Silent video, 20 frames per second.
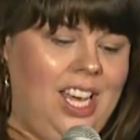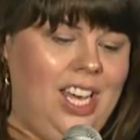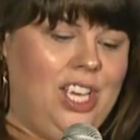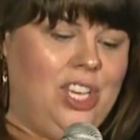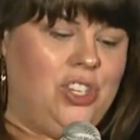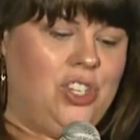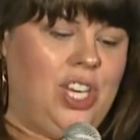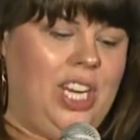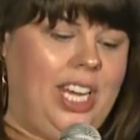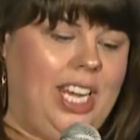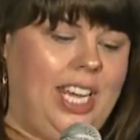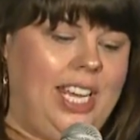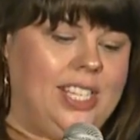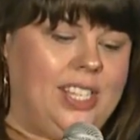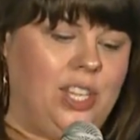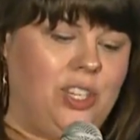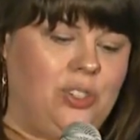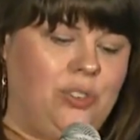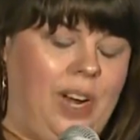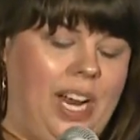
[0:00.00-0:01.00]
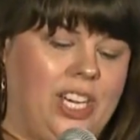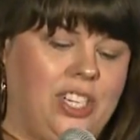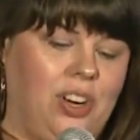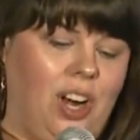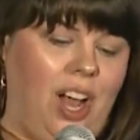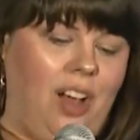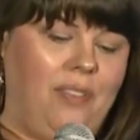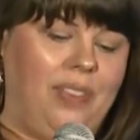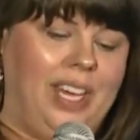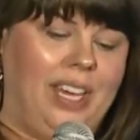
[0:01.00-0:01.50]
She is the director of
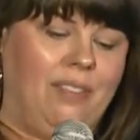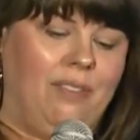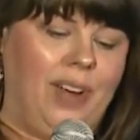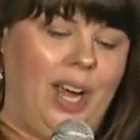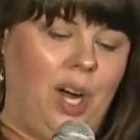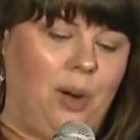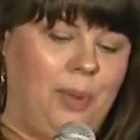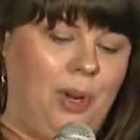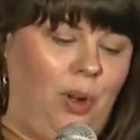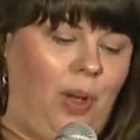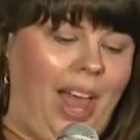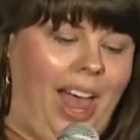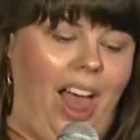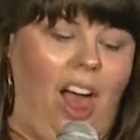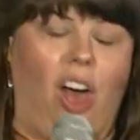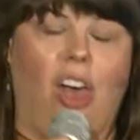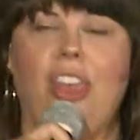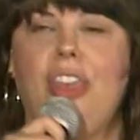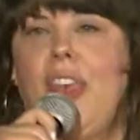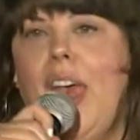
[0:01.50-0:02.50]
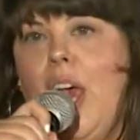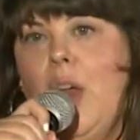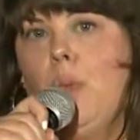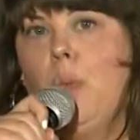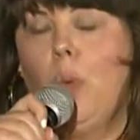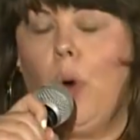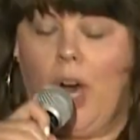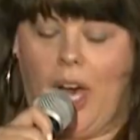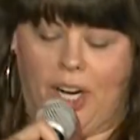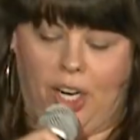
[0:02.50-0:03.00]
the Environmental Health and
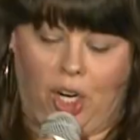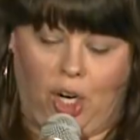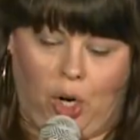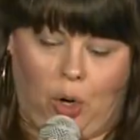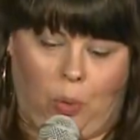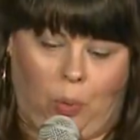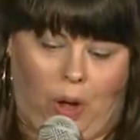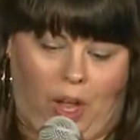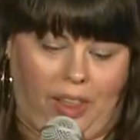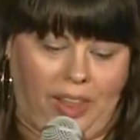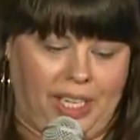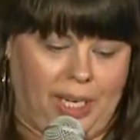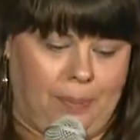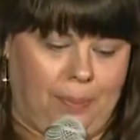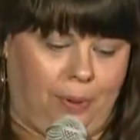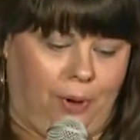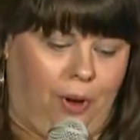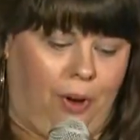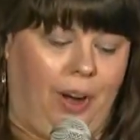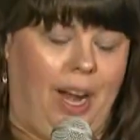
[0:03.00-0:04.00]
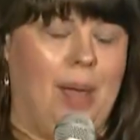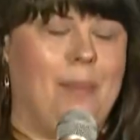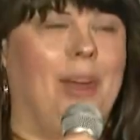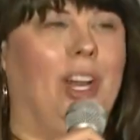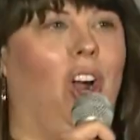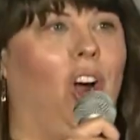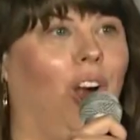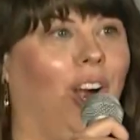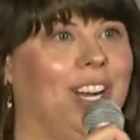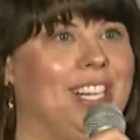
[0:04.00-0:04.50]
Water Quality Program at
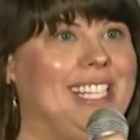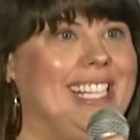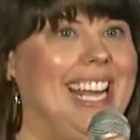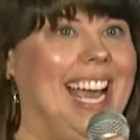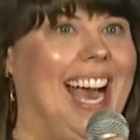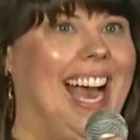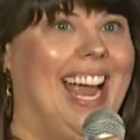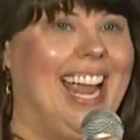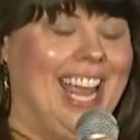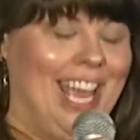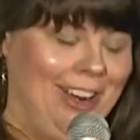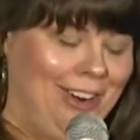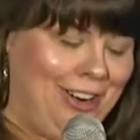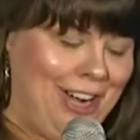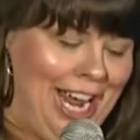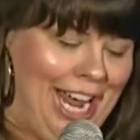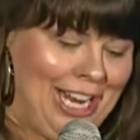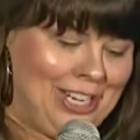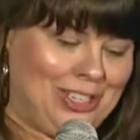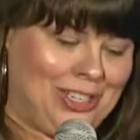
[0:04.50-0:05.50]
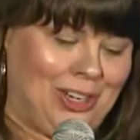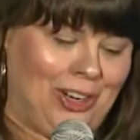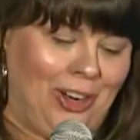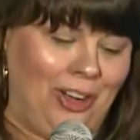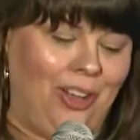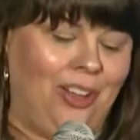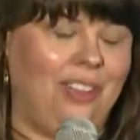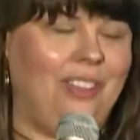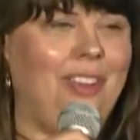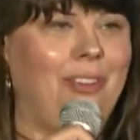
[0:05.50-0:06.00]
RTI
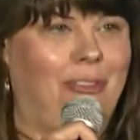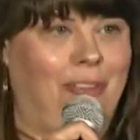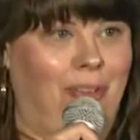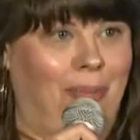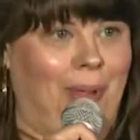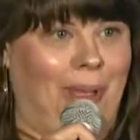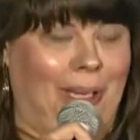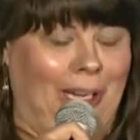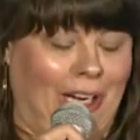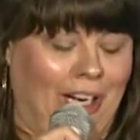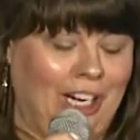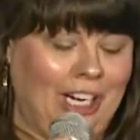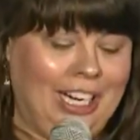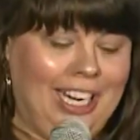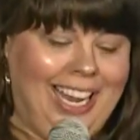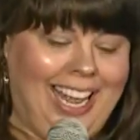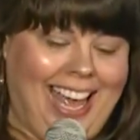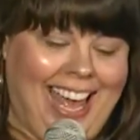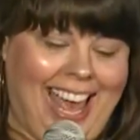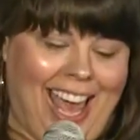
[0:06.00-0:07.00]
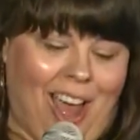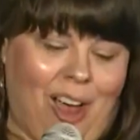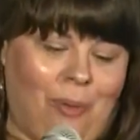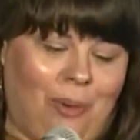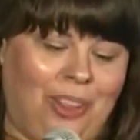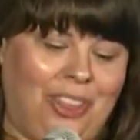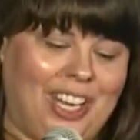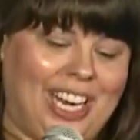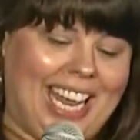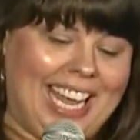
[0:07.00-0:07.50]
International, familiar, with
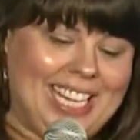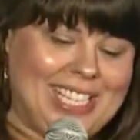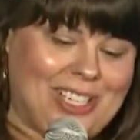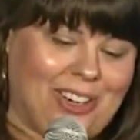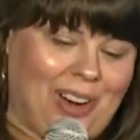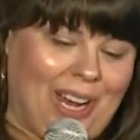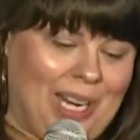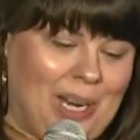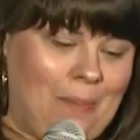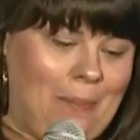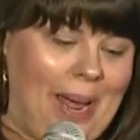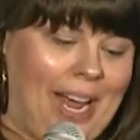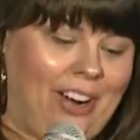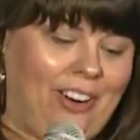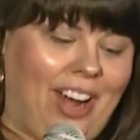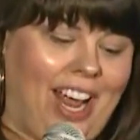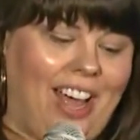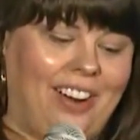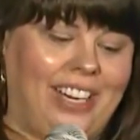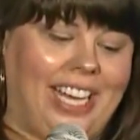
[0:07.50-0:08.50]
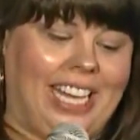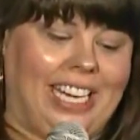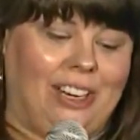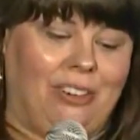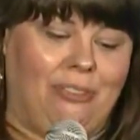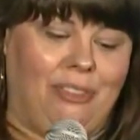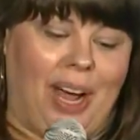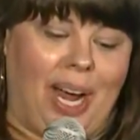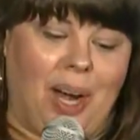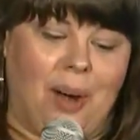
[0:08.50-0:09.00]
an integrated background in
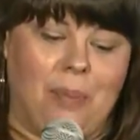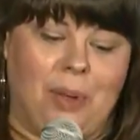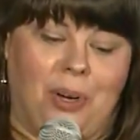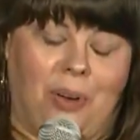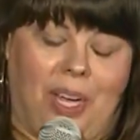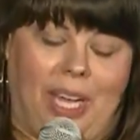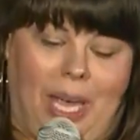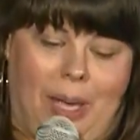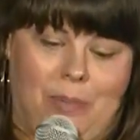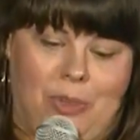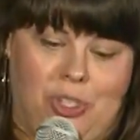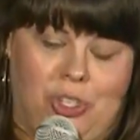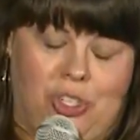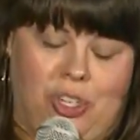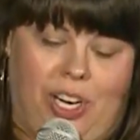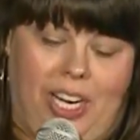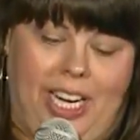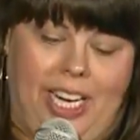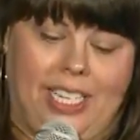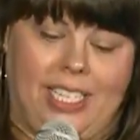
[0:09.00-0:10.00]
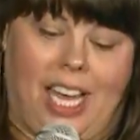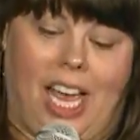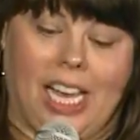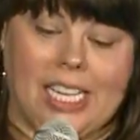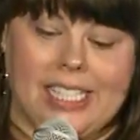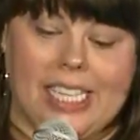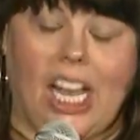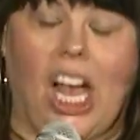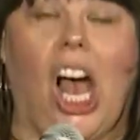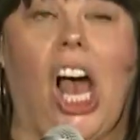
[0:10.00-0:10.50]
environmental chemistry,
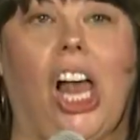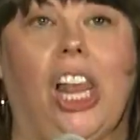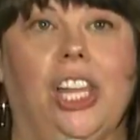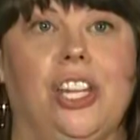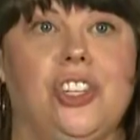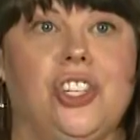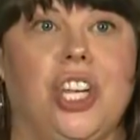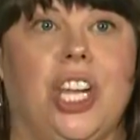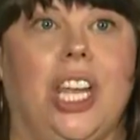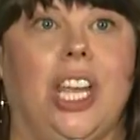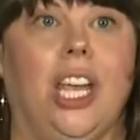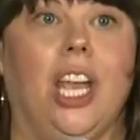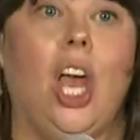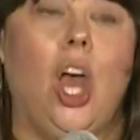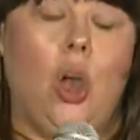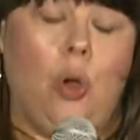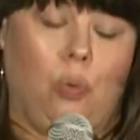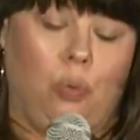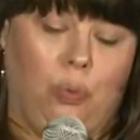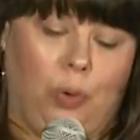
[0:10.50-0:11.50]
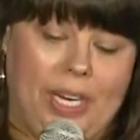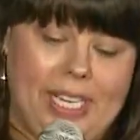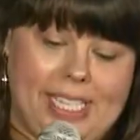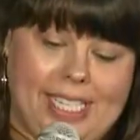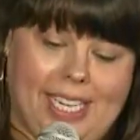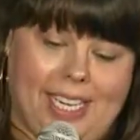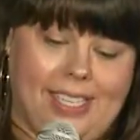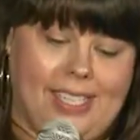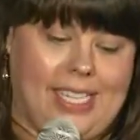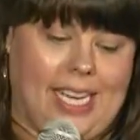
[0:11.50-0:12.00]
toxicology, risk
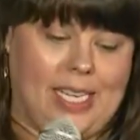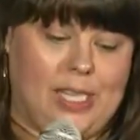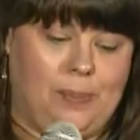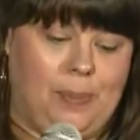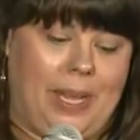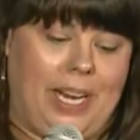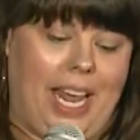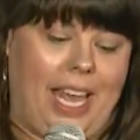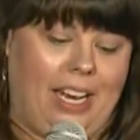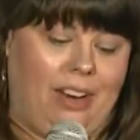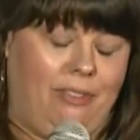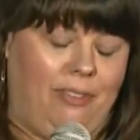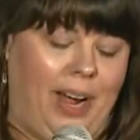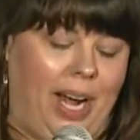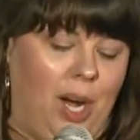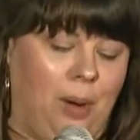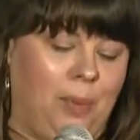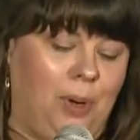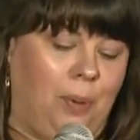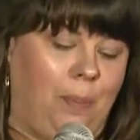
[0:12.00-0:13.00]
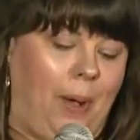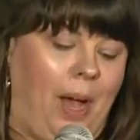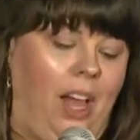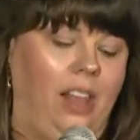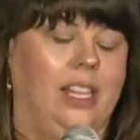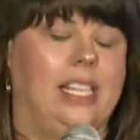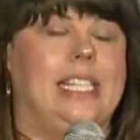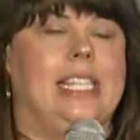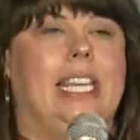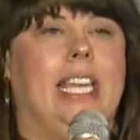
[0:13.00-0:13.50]
assessment, and environmental
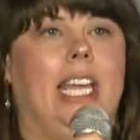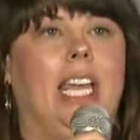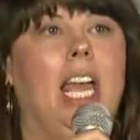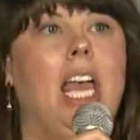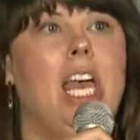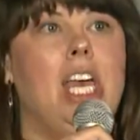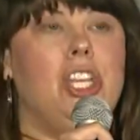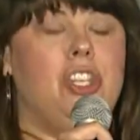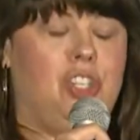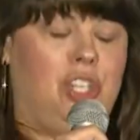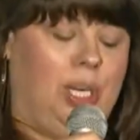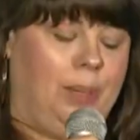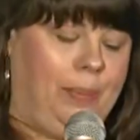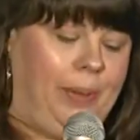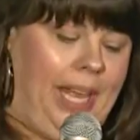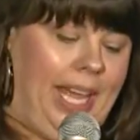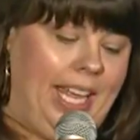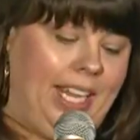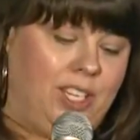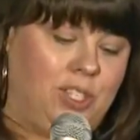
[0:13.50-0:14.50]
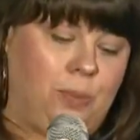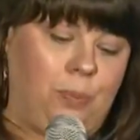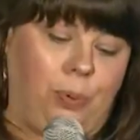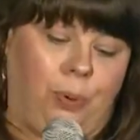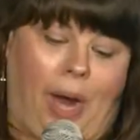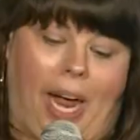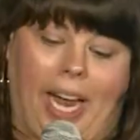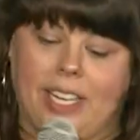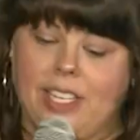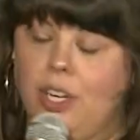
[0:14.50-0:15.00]
policy. She blends
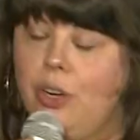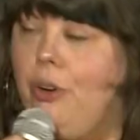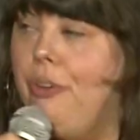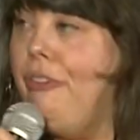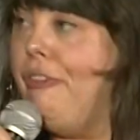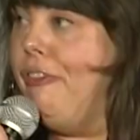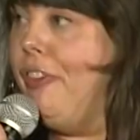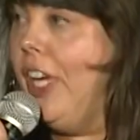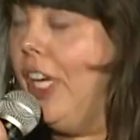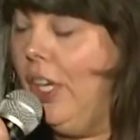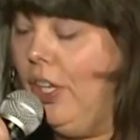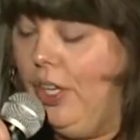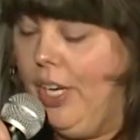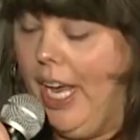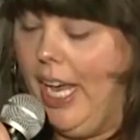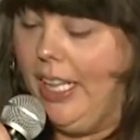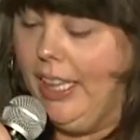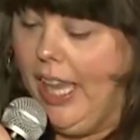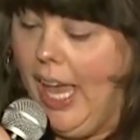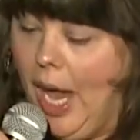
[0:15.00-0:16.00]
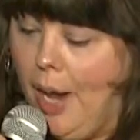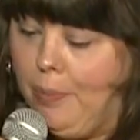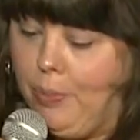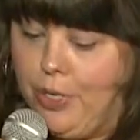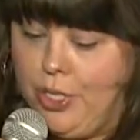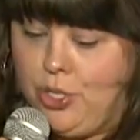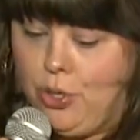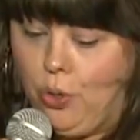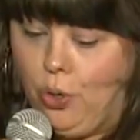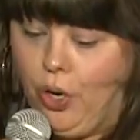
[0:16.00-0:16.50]
practical field and
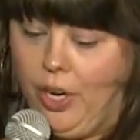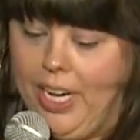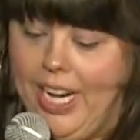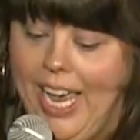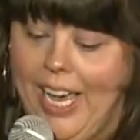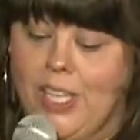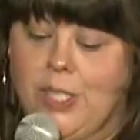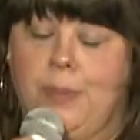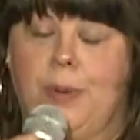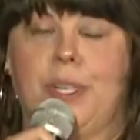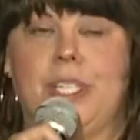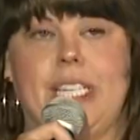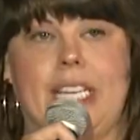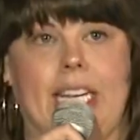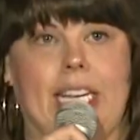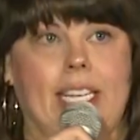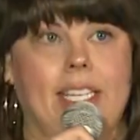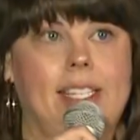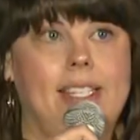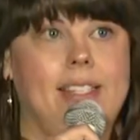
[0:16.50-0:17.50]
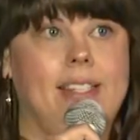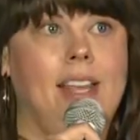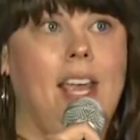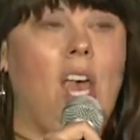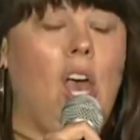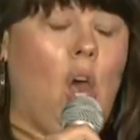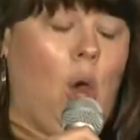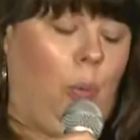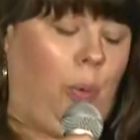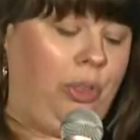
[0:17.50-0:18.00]
laboratory expertise
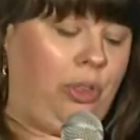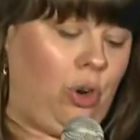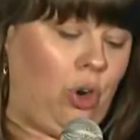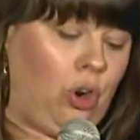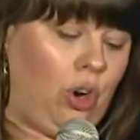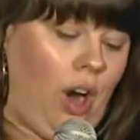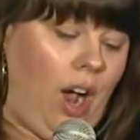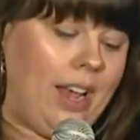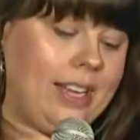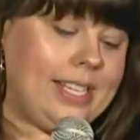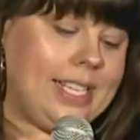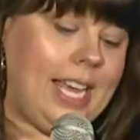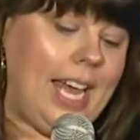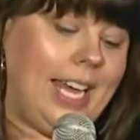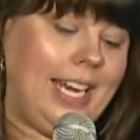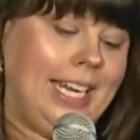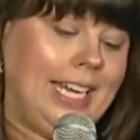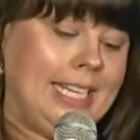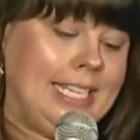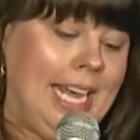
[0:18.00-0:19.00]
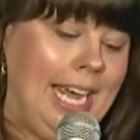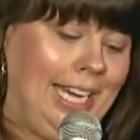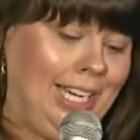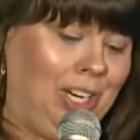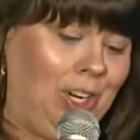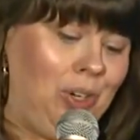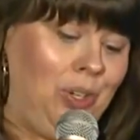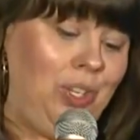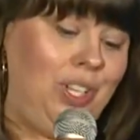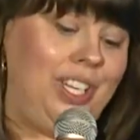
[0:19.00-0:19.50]
with cross-cutting
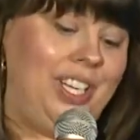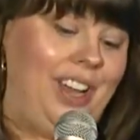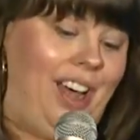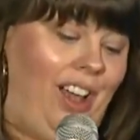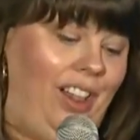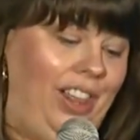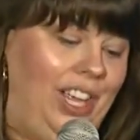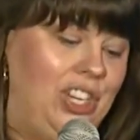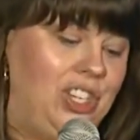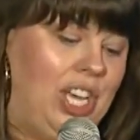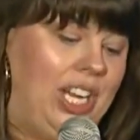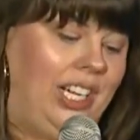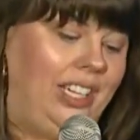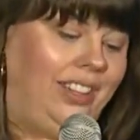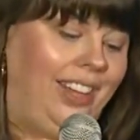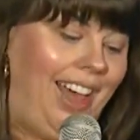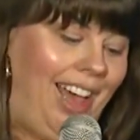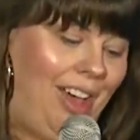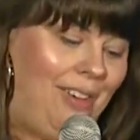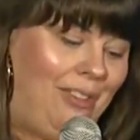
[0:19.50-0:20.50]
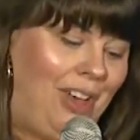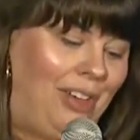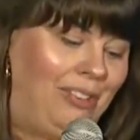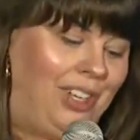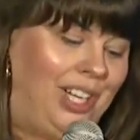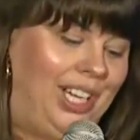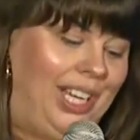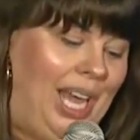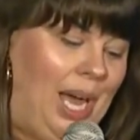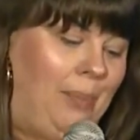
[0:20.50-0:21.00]
technical knowledge and a love of
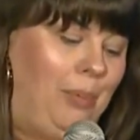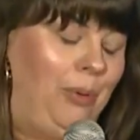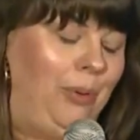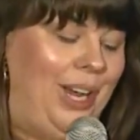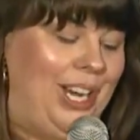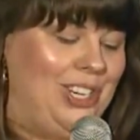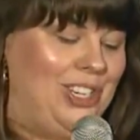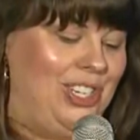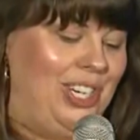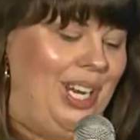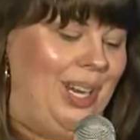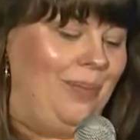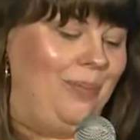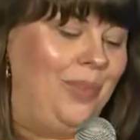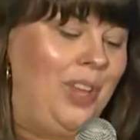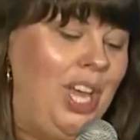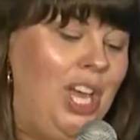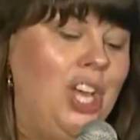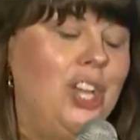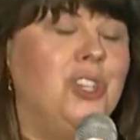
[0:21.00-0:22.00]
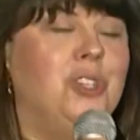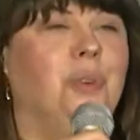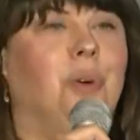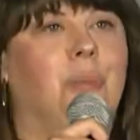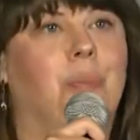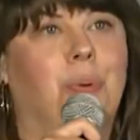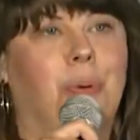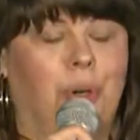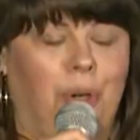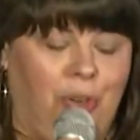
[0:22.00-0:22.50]
collaboration to
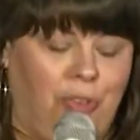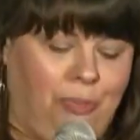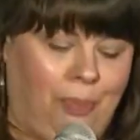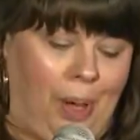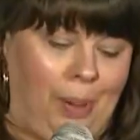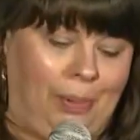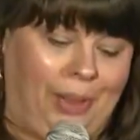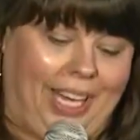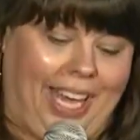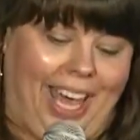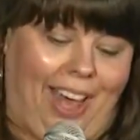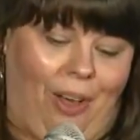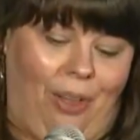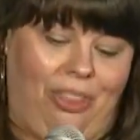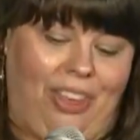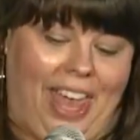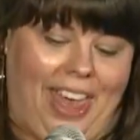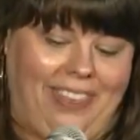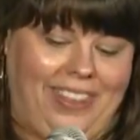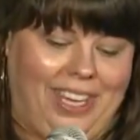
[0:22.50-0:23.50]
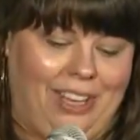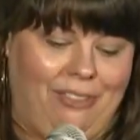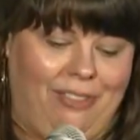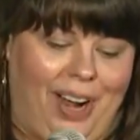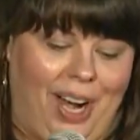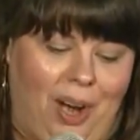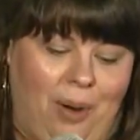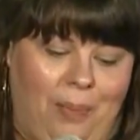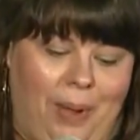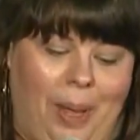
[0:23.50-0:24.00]
improve public health and the
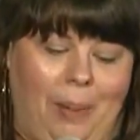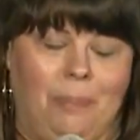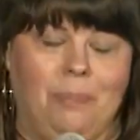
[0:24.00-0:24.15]
environment.